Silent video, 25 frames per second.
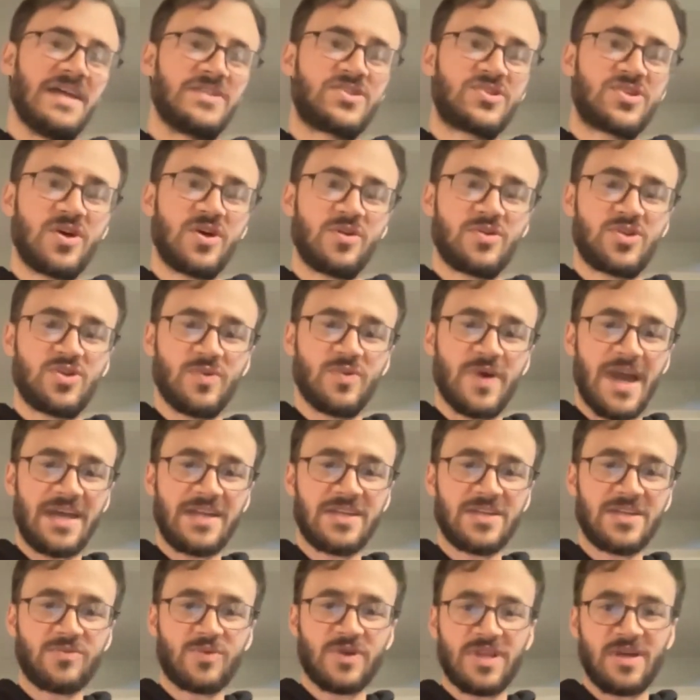And so, to
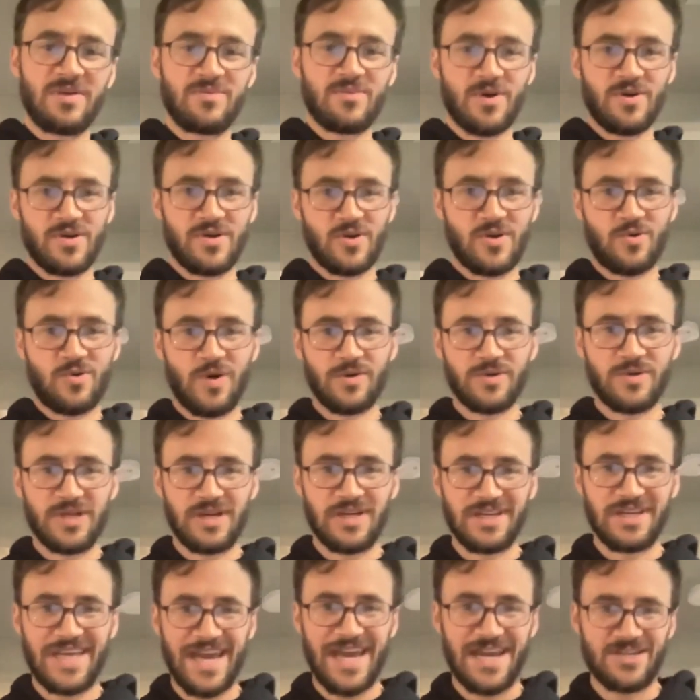end with a Merton quote
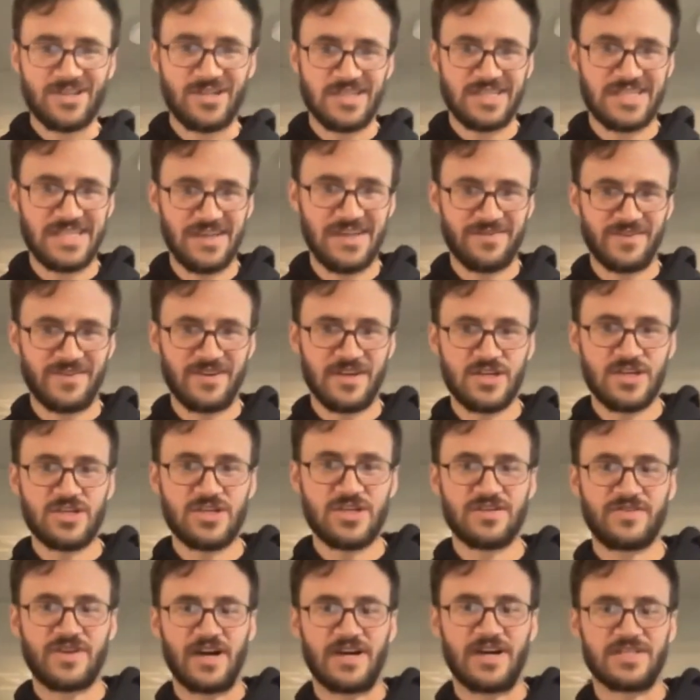on Cassian's
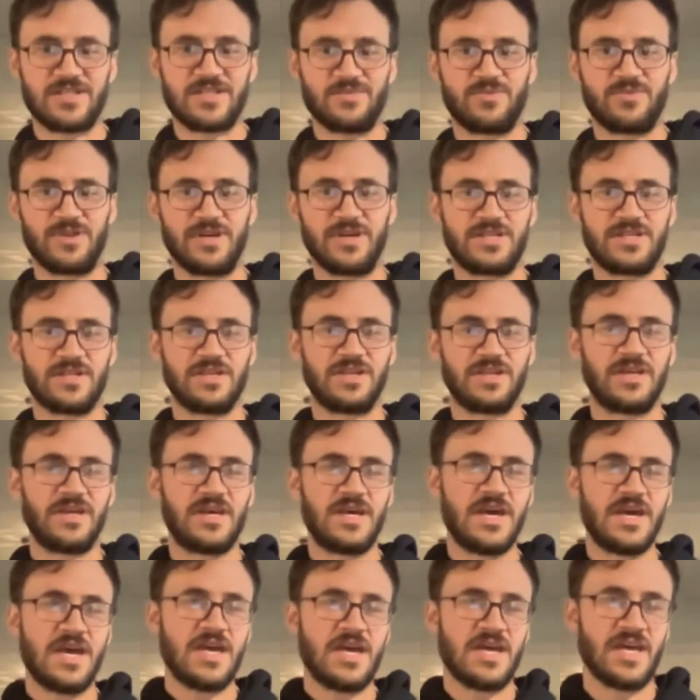definition of contemplation,
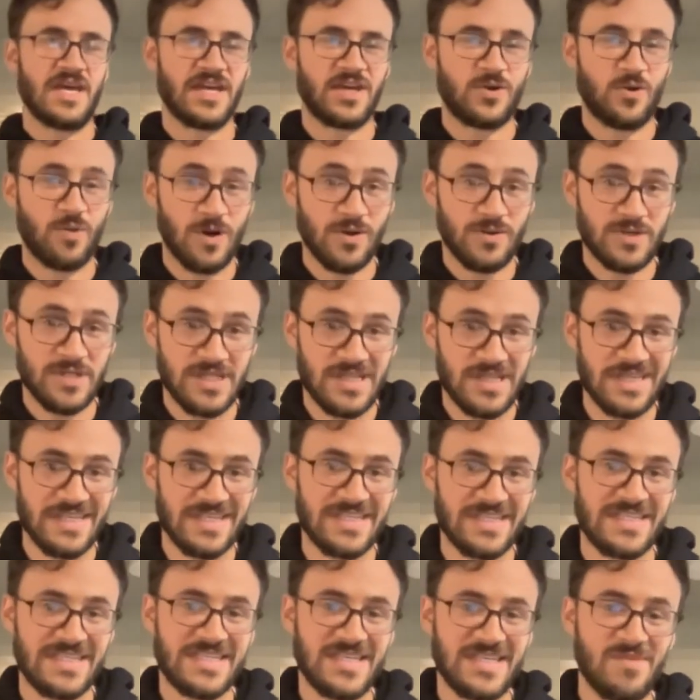a quote
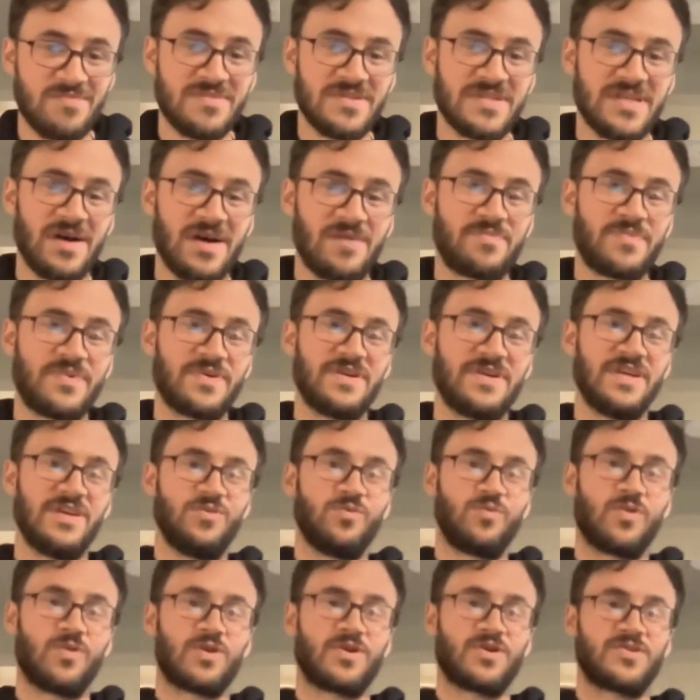that sums up
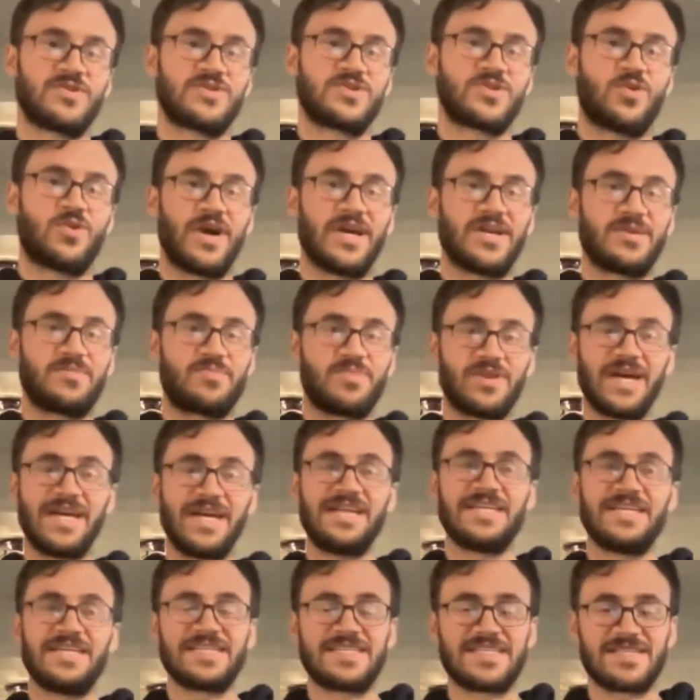in words quite
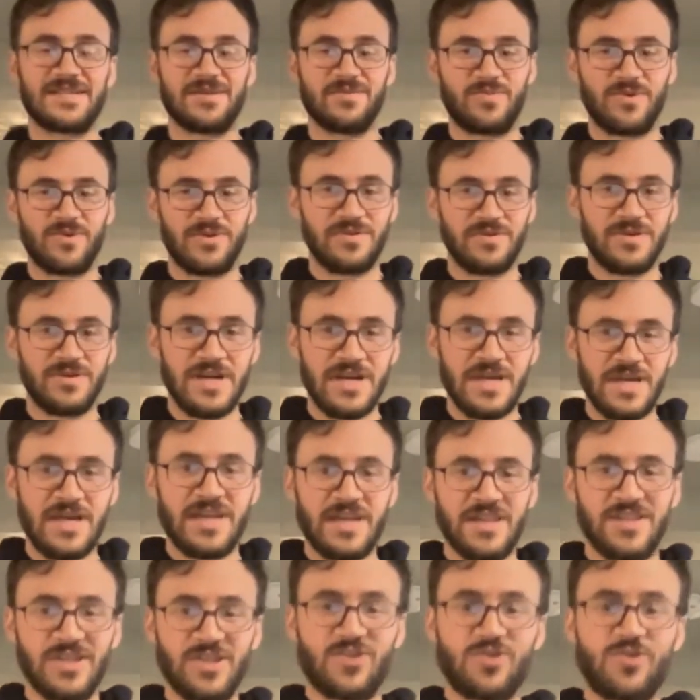plain and simple
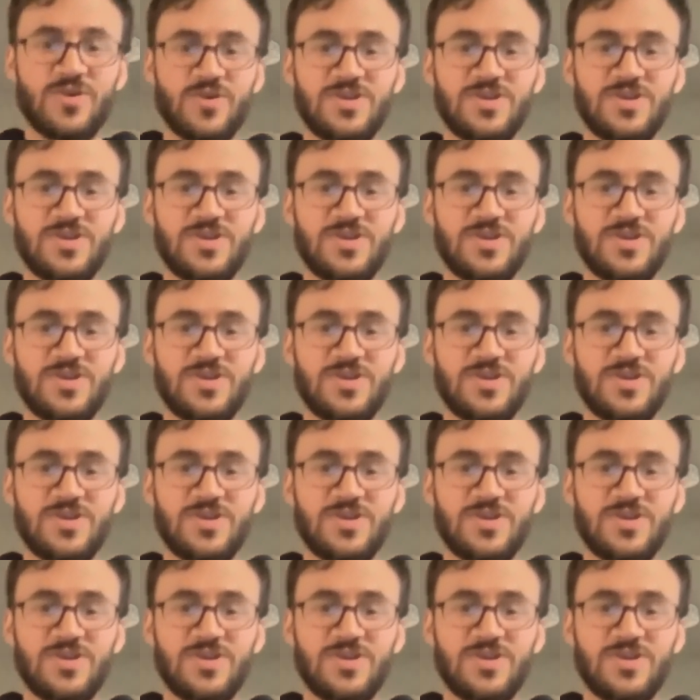the